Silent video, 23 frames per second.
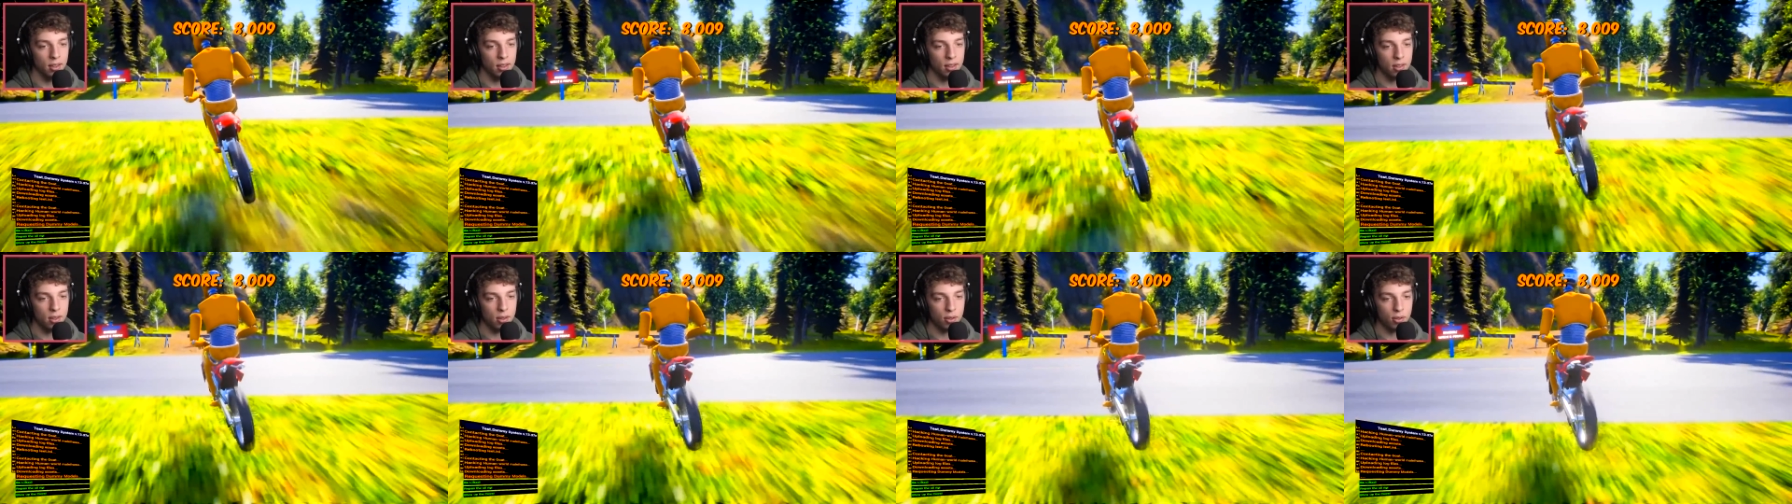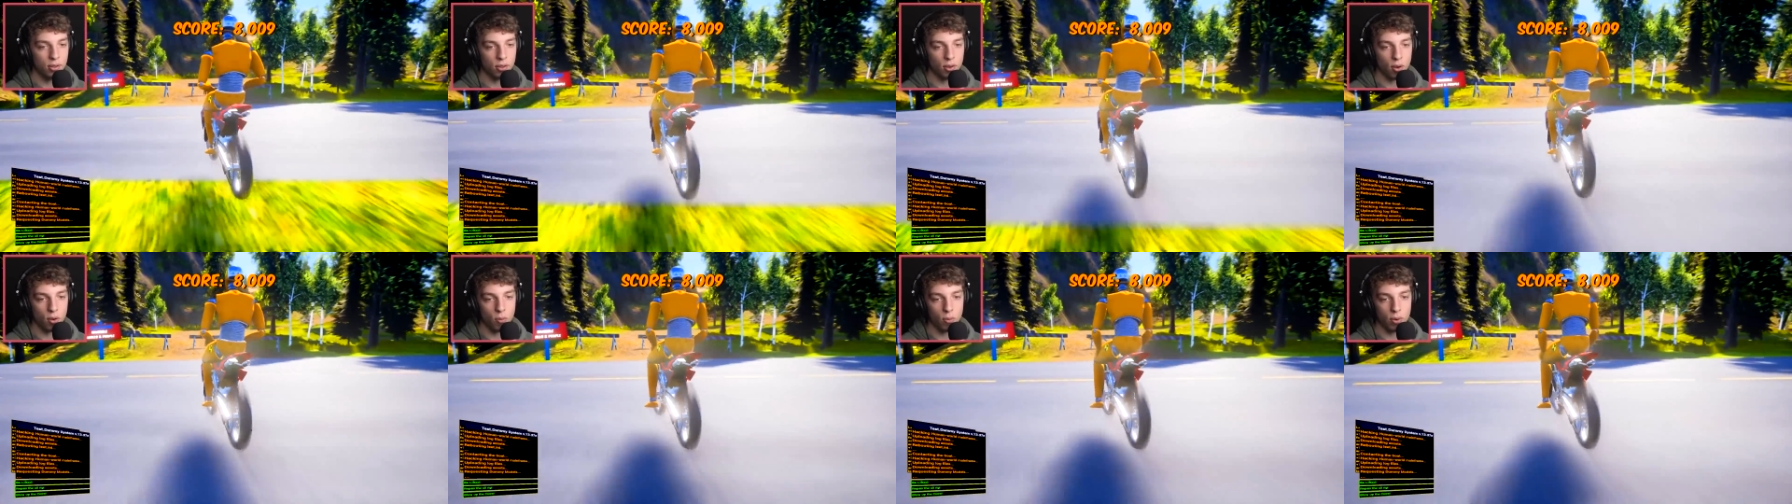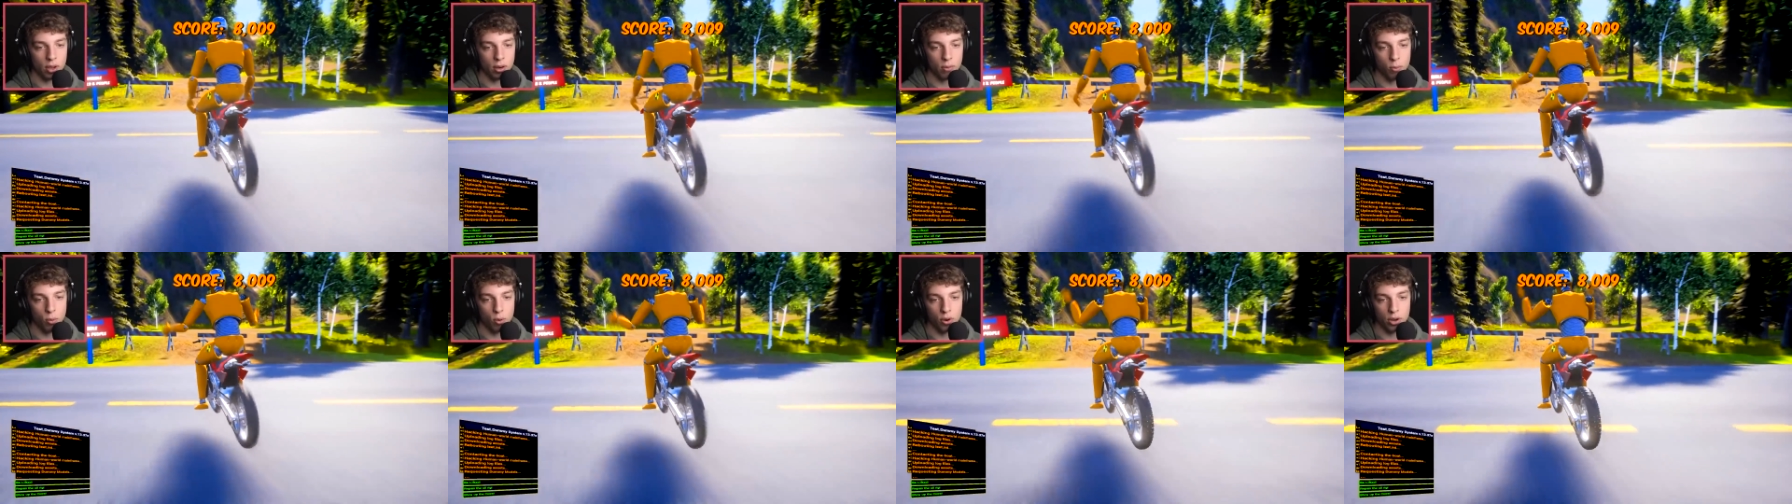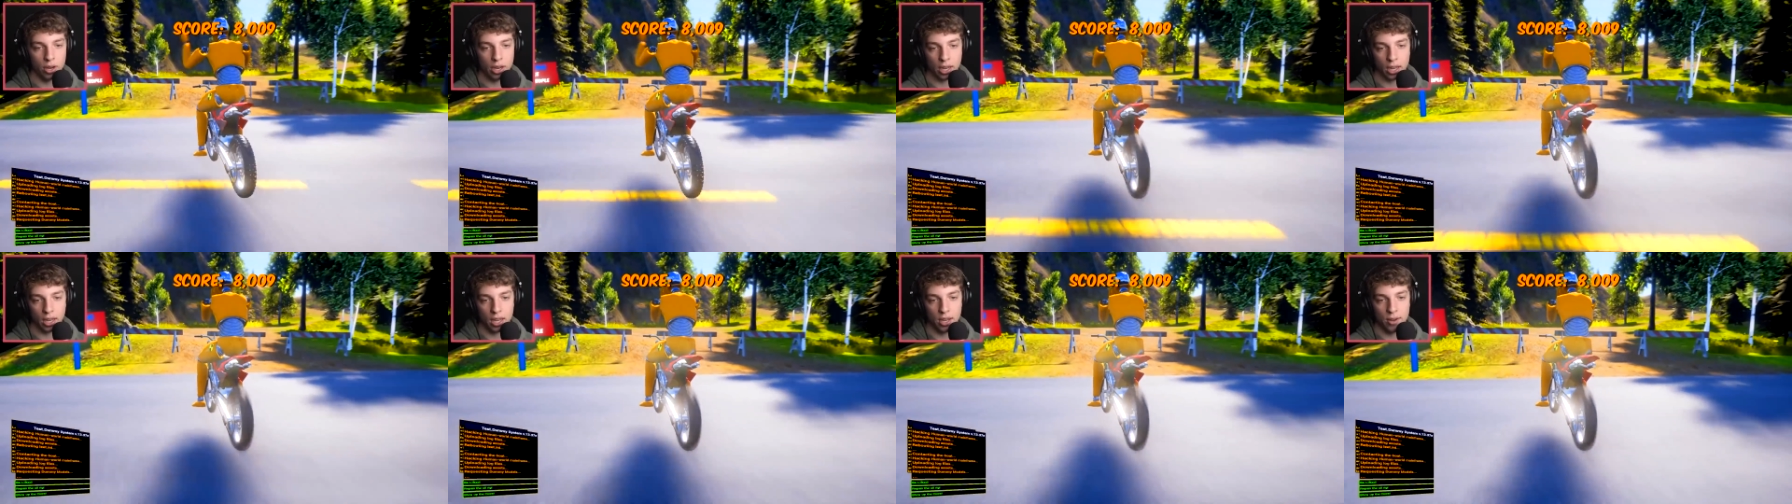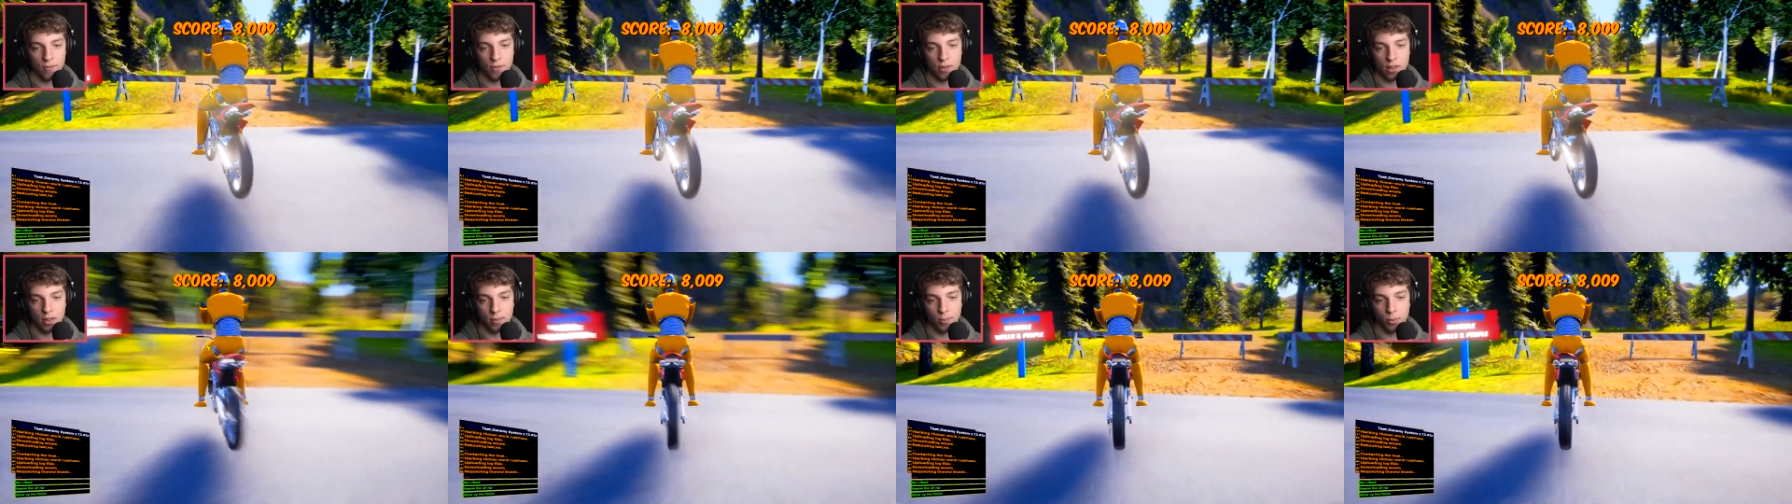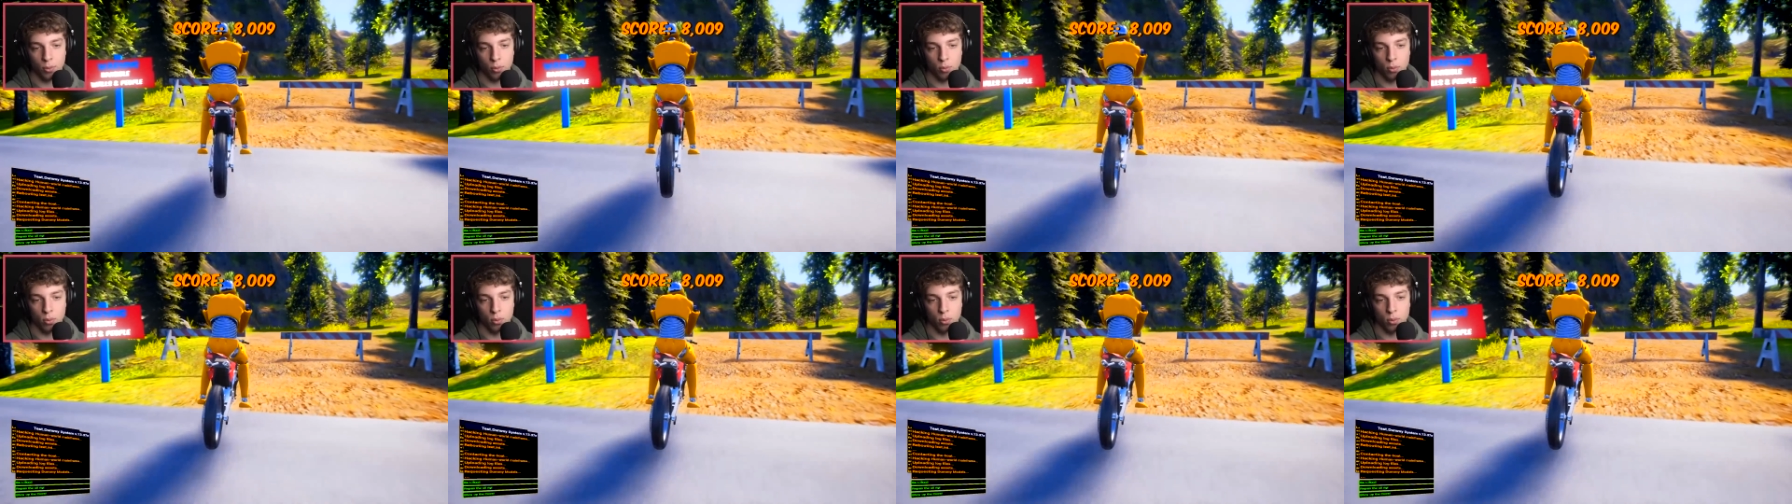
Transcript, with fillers: This is so weird. Warning, invisible